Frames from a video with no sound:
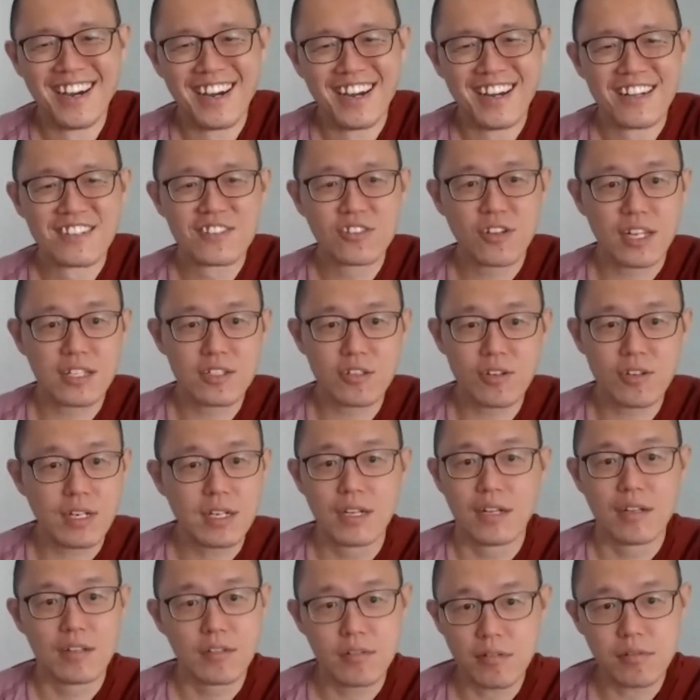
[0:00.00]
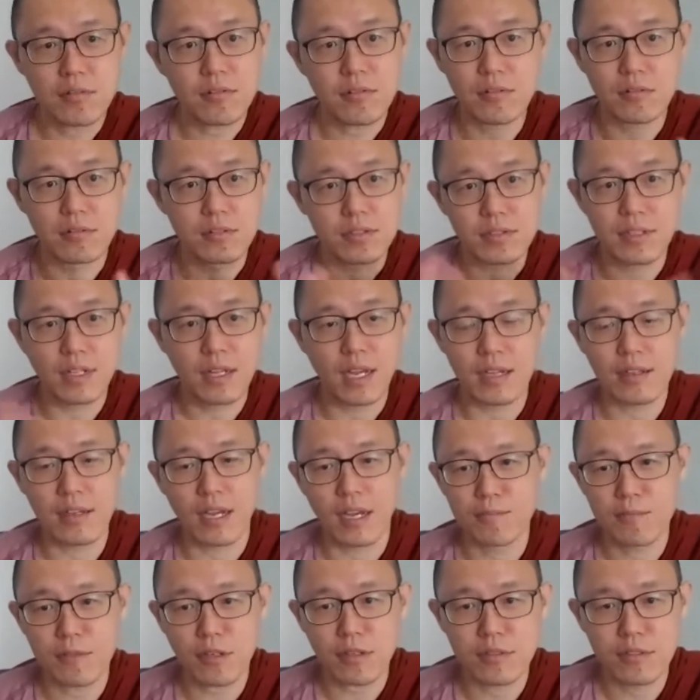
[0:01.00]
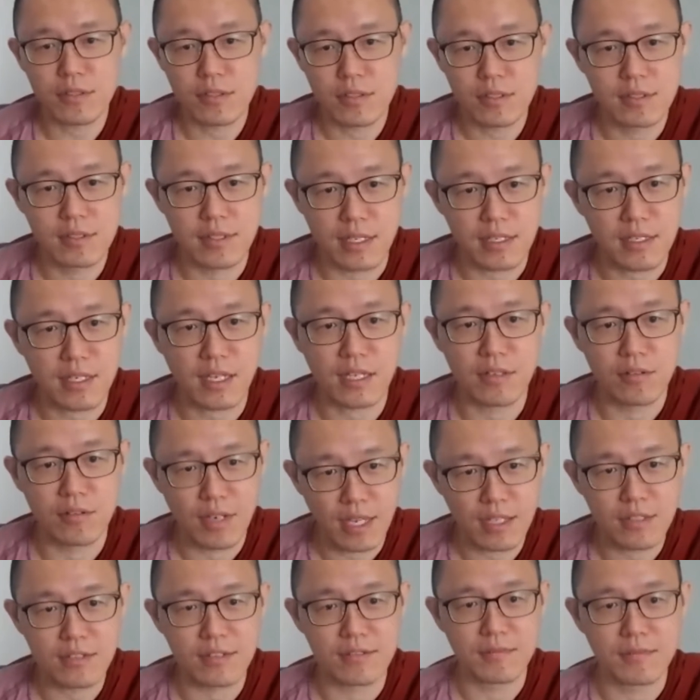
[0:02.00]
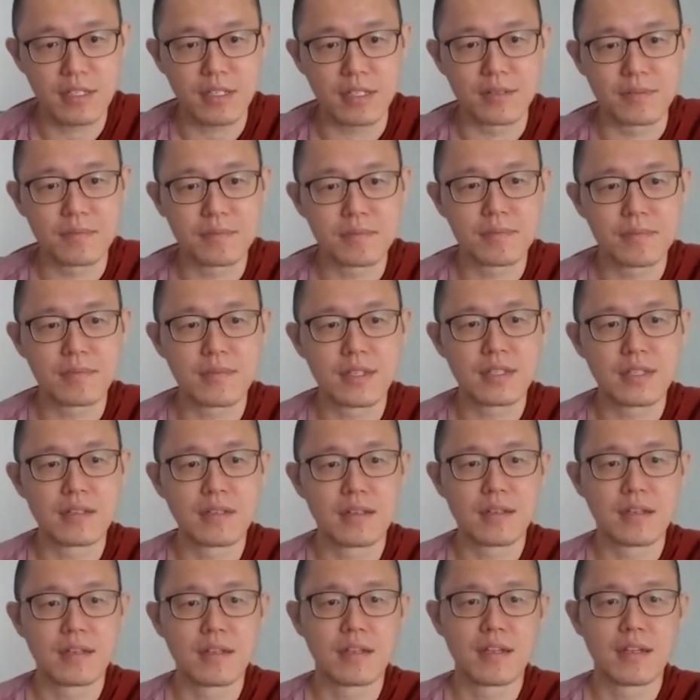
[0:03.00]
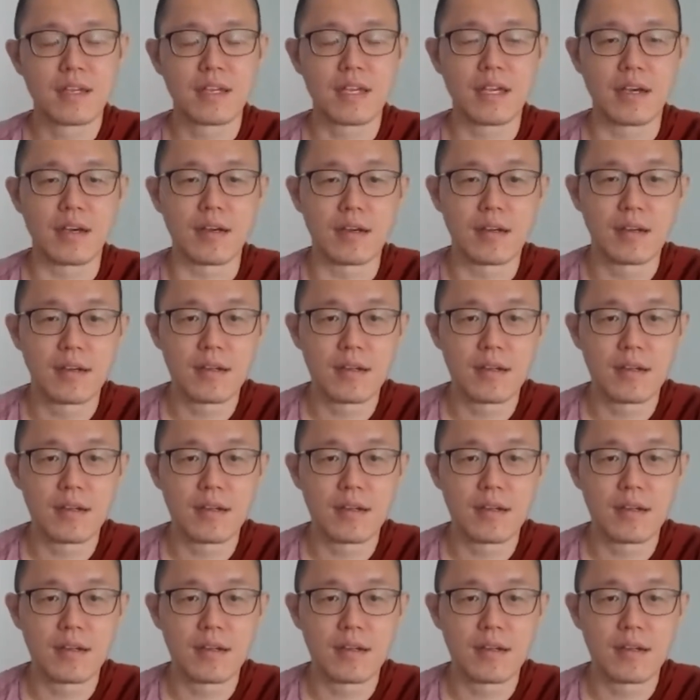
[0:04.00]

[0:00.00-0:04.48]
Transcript: So I don't, no, I'm not saying that you lied to me. Yeah.